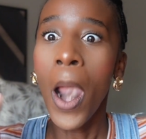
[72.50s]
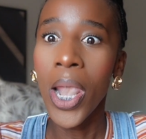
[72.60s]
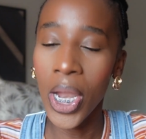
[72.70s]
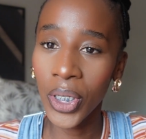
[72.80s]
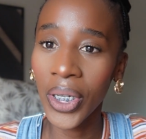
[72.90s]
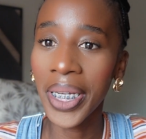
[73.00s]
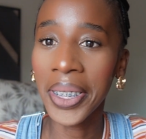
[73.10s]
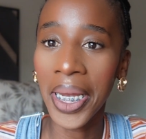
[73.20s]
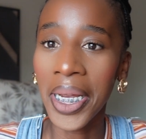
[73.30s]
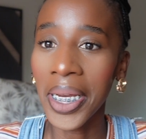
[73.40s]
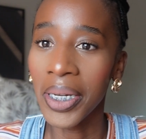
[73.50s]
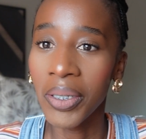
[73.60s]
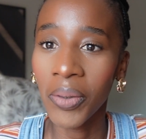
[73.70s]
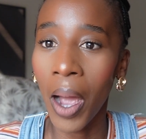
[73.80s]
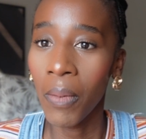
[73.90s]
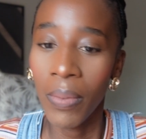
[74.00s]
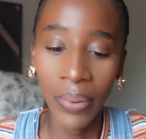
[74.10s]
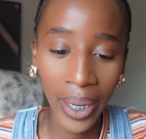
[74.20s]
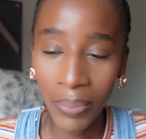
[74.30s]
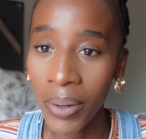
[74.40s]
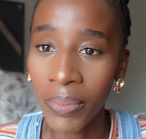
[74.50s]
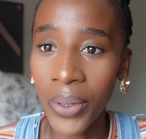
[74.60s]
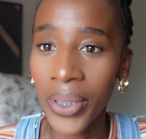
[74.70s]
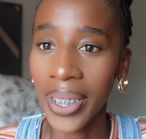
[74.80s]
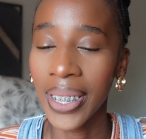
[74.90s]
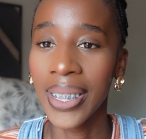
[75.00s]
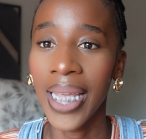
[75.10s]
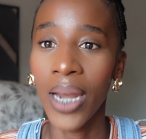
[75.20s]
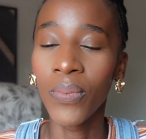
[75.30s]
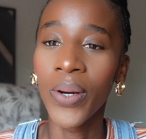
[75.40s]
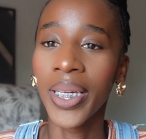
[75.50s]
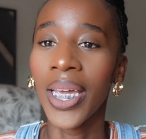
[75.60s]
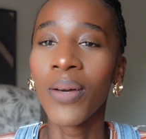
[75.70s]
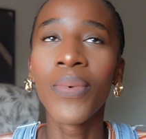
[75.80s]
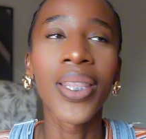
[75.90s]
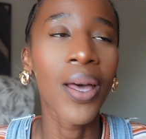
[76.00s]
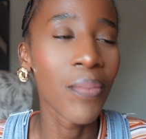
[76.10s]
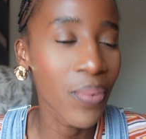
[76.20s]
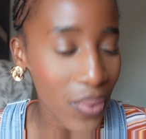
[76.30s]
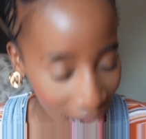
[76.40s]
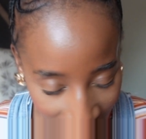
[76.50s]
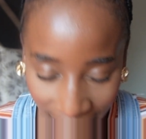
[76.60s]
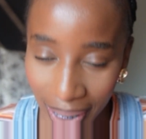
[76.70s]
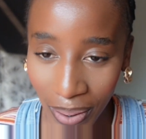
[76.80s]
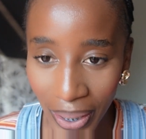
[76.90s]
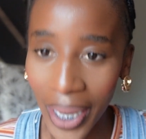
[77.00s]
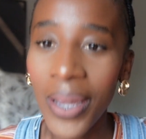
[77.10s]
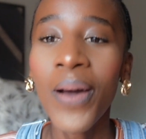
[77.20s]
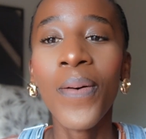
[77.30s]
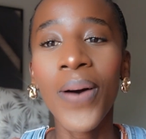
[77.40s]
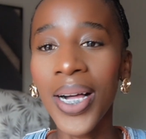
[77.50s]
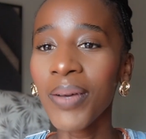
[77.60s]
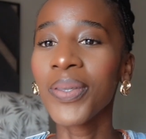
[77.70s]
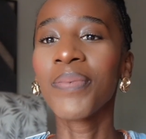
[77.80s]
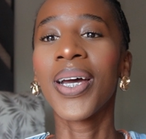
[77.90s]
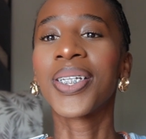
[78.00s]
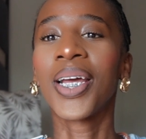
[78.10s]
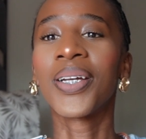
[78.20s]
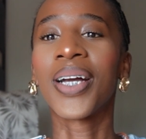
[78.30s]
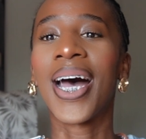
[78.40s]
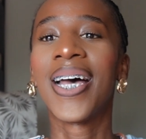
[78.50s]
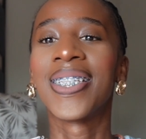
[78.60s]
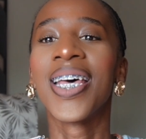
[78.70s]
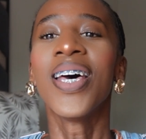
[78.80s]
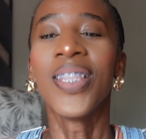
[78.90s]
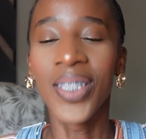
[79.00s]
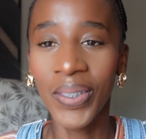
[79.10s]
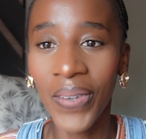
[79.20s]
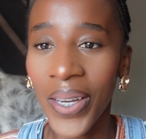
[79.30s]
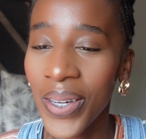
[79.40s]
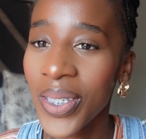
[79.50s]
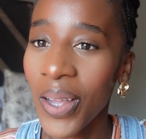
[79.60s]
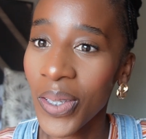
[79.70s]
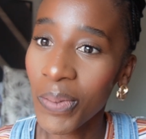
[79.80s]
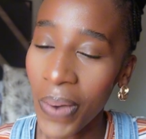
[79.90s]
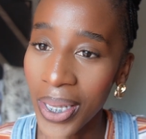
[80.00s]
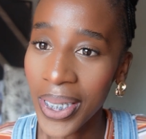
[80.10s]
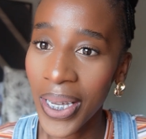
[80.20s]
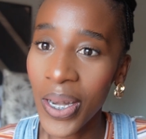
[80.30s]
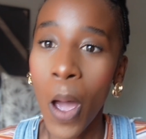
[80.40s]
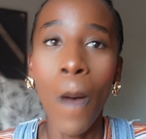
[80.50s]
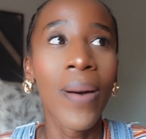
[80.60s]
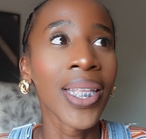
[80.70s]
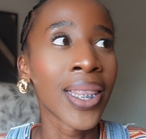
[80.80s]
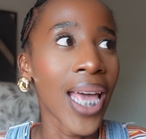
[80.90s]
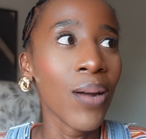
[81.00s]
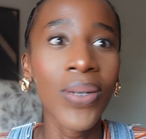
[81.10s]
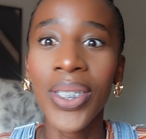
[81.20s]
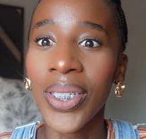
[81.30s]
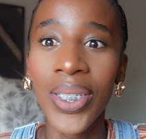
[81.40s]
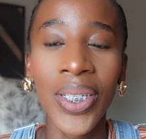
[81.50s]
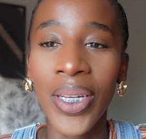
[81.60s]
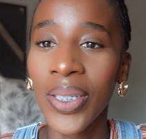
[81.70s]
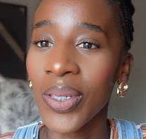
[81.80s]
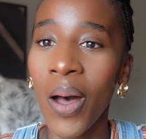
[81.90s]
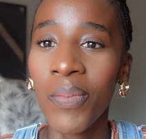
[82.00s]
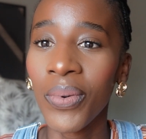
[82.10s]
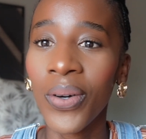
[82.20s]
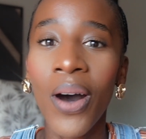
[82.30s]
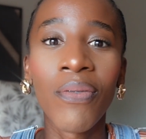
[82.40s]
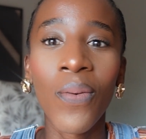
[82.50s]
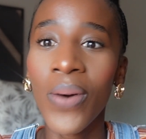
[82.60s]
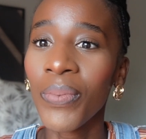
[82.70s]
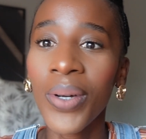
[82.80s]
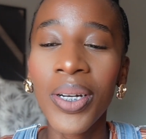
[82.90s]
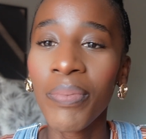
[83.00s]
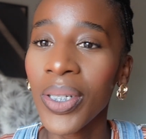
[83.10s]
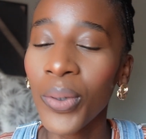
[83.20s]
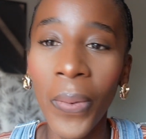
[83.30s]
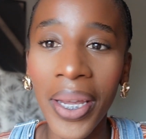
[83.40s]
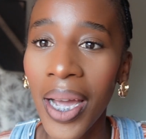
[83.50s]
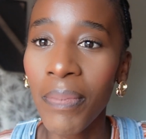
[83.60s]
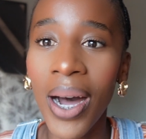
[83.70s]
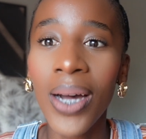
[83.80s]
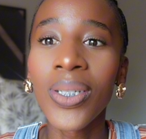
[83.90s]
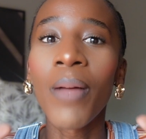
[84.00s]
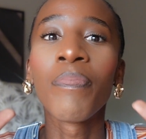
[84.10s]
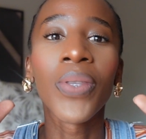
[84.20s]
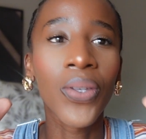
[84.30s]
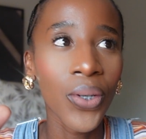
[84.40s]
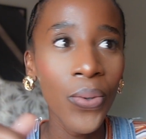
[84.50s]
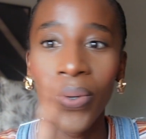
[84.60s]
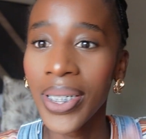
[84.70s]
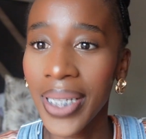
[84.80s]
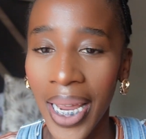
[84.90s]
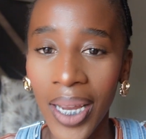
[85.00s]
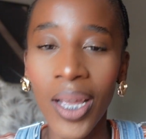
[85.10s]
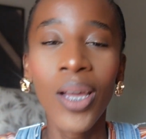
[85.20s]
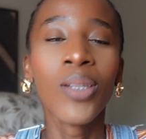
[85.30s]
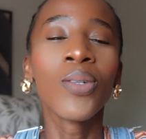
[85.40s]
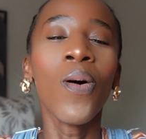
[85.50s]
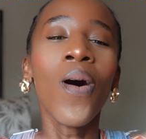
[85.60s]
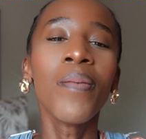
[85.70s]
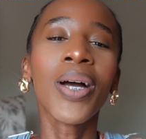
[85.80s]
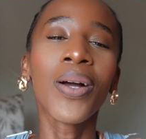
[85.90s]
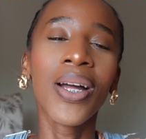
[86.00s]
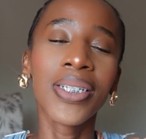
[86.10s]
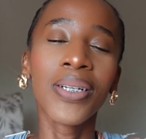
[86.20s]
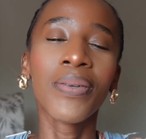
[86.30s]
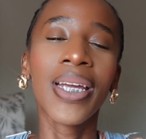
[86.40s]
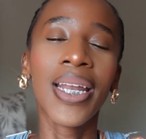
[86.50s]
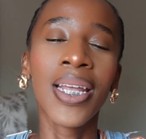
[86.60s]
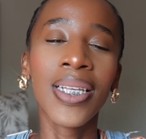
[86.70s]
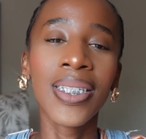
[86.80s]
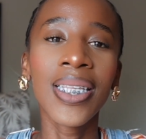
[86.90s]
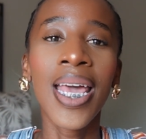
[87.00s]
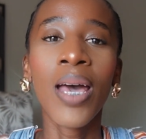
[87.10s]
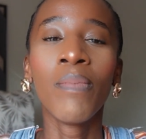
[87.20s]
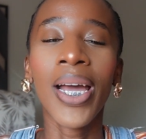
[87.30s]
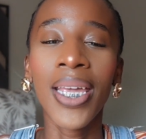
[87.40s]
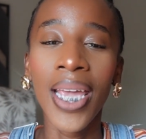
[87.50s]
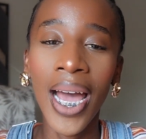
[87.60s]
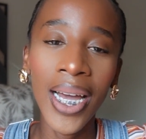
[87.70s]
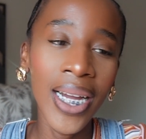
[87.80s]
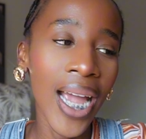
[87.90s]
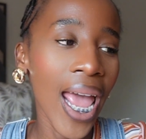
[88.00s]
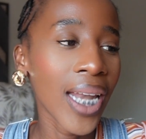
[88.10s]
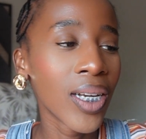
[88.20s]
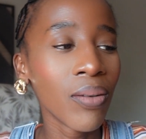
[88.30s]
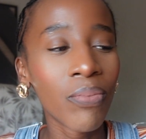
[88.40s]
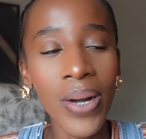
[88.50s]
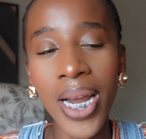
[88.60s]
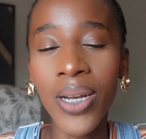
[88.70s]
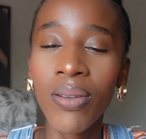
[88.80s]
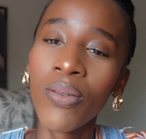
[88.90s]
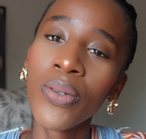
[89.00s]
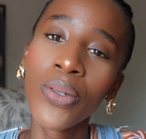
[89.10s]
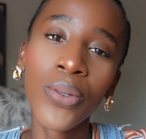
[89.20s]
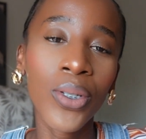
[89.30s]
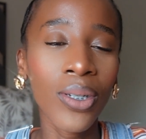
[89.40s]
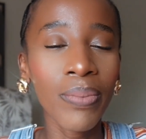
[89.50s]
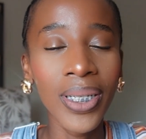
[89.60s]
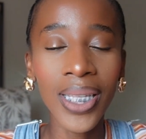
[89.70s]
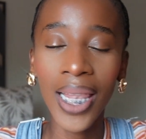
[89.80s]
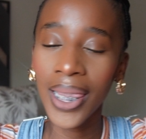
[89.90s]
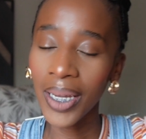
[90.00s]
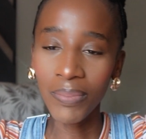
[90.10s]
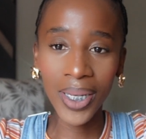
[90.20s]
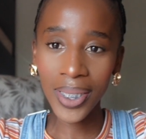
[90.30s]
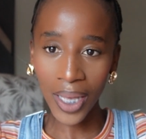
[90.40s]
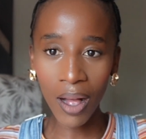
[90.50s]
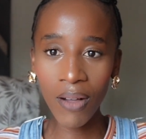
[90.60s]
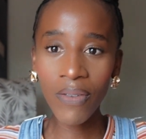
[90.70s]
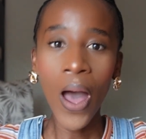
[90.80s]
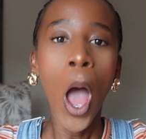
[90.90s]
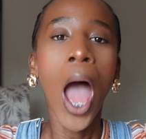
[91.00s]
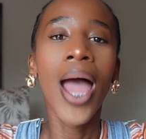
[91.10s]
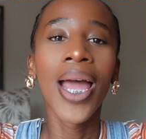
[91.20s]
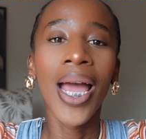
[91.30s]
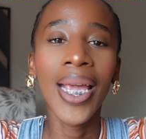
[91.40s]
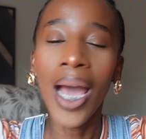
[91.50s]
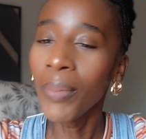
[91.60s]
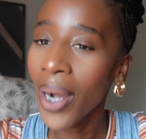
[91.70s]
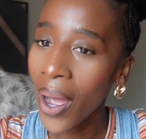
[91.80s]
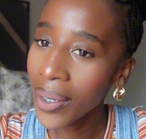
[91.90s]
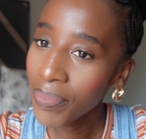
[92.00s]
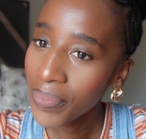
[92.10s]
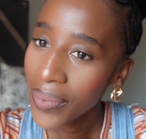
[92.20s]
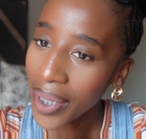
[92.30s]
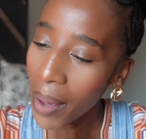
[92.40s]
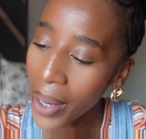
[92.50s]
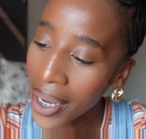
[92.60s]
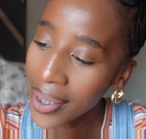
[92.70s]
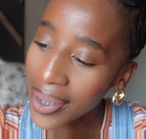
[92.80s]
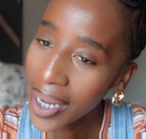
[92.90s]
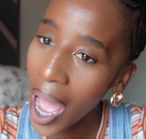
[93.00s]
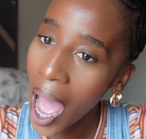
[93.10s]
literally getting into our paid promotions and working with brands. Okay, welcome to my channel, guys. This video is not sponsored, but that was just an example of what we're going to be talking about today. To all my content creators, my young and brand new YouTubers like myself, come along, come in,